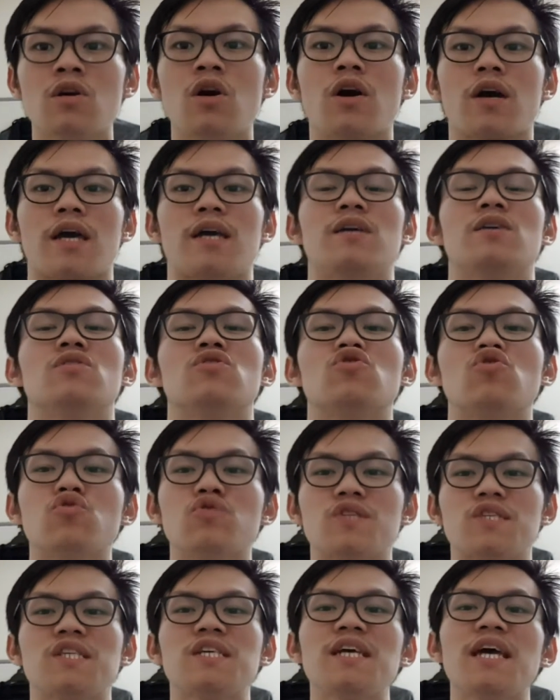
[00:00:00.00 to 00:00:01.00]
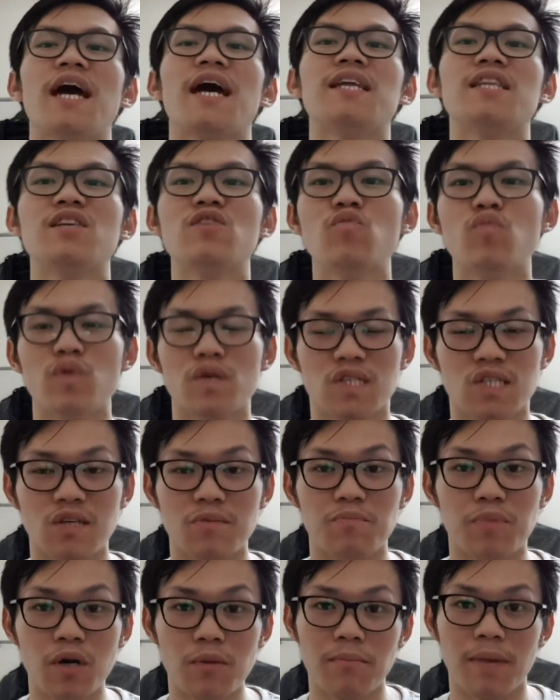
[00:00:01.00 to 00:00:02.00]
Okay, to see any
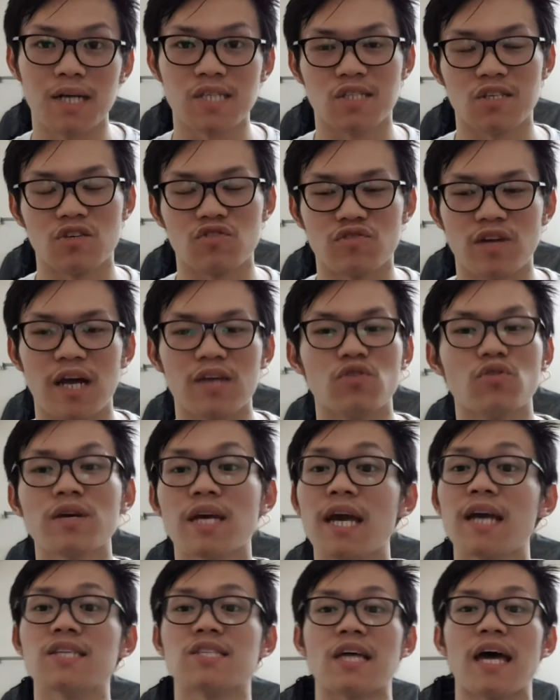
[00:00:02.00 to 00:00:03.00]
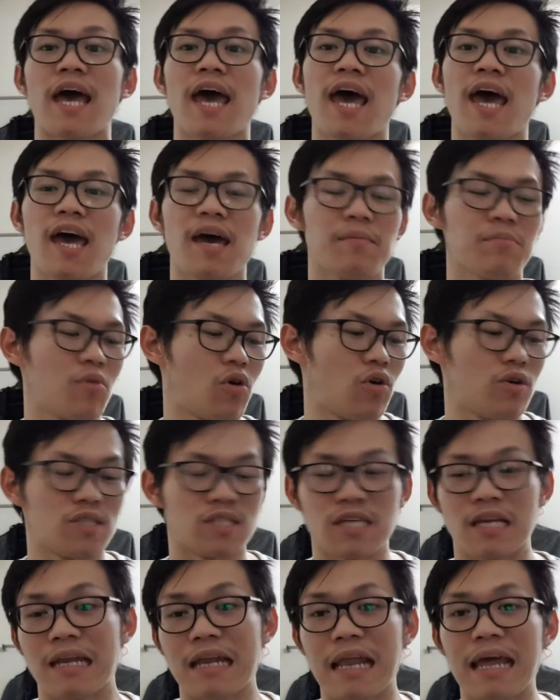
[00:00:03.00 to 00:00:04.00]
visible muscles, right? I don't care if it's the ab, or
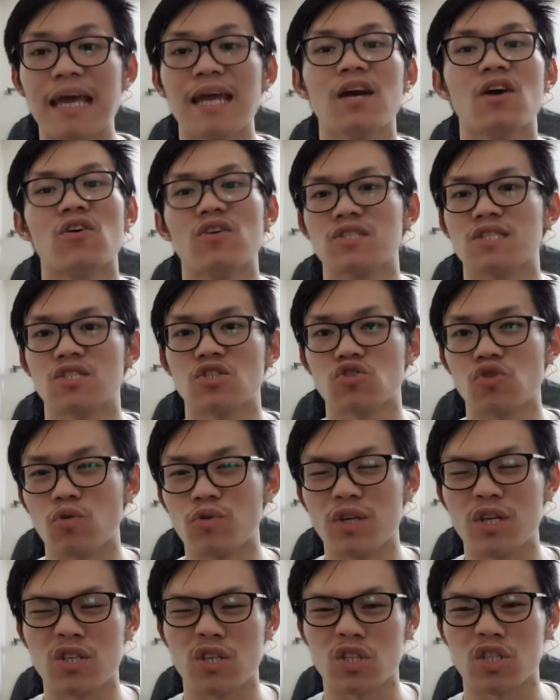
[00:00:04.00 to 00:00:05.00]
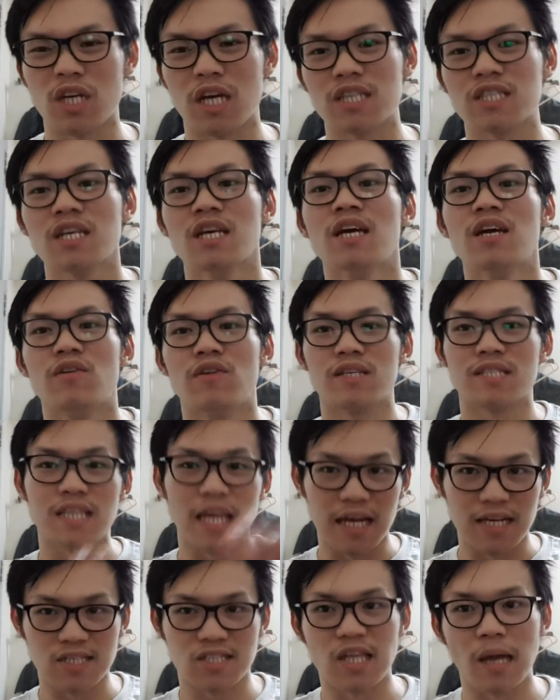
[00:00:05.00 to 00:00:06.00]
it's the leg, or it's shoulders or chest. Let's
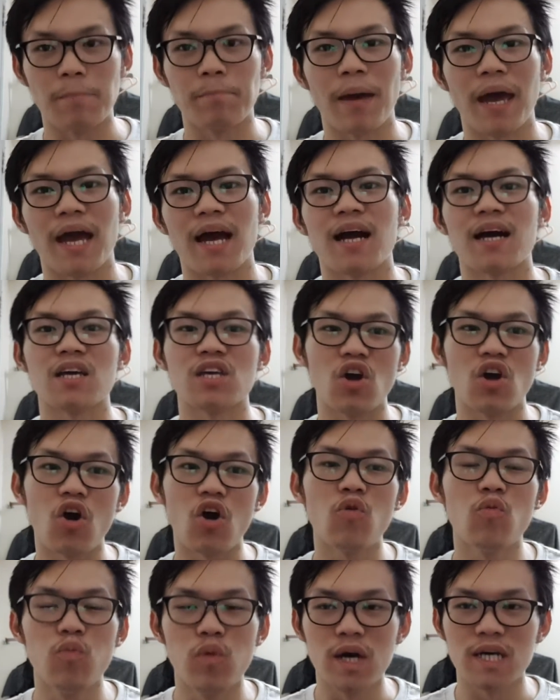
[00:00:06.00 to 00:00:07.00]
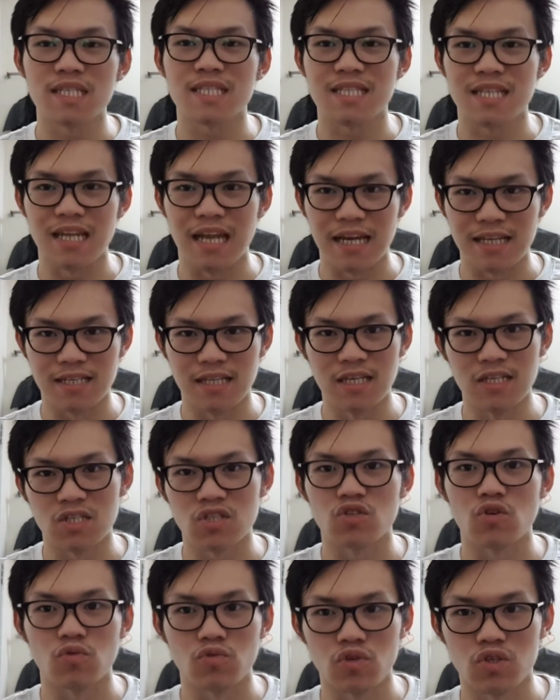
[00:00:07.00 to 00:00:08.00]
take a step back. It all works like this,
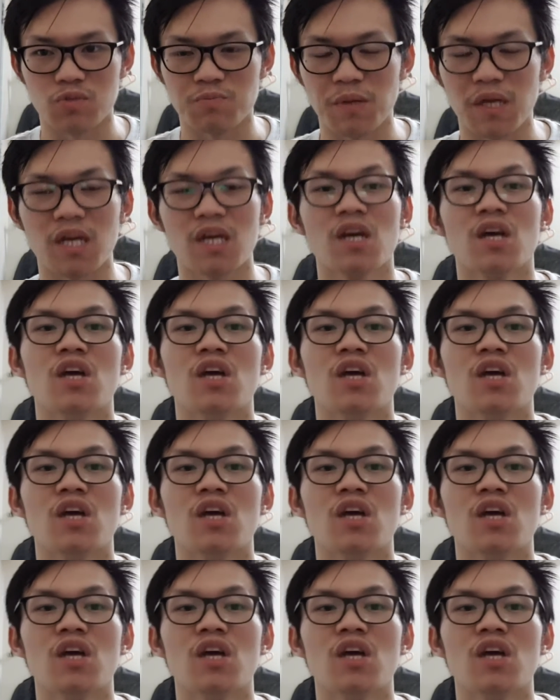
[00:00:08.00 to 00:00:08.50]
so to speak.